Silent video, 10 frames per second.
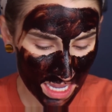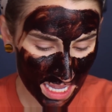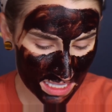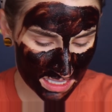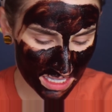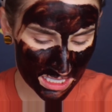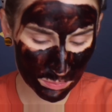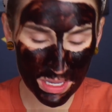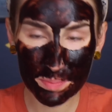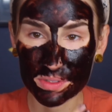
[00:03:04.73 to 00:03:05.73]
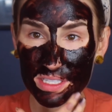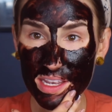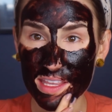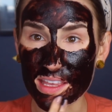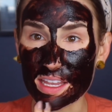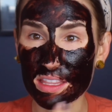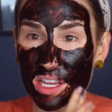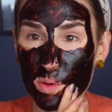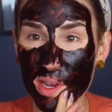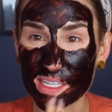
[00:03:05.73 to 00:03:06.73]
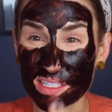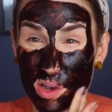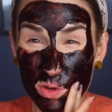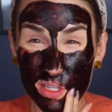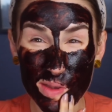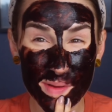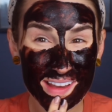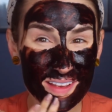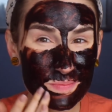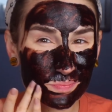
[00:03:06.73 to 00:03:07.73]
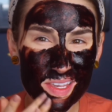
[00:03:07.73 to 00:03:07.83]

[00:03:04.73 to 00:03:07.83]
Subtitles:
It's people saying that their way is the only way